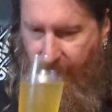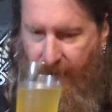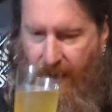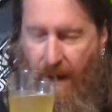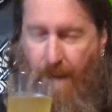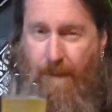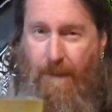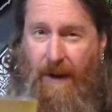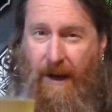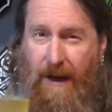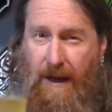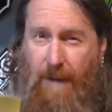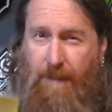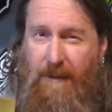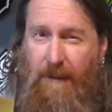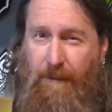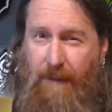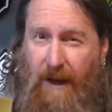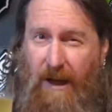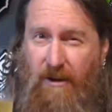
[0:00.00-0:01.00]
I'm picking
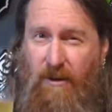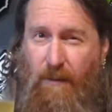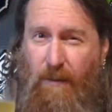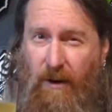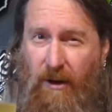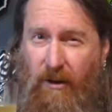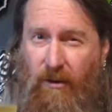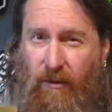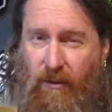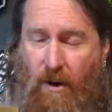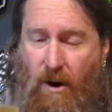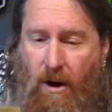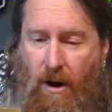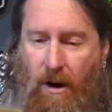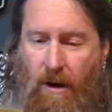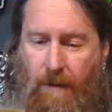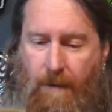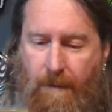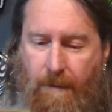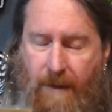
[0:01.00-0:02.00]
up the peach pretty
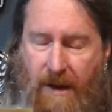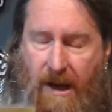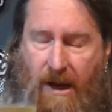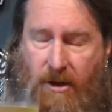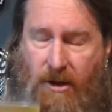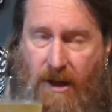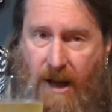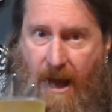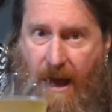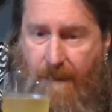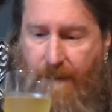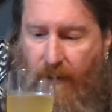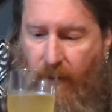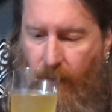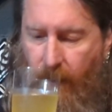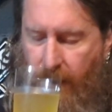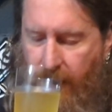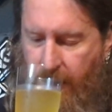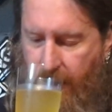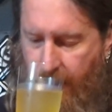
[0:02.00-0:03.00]
strong. Peach and
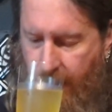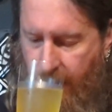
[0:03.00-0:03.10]
apple.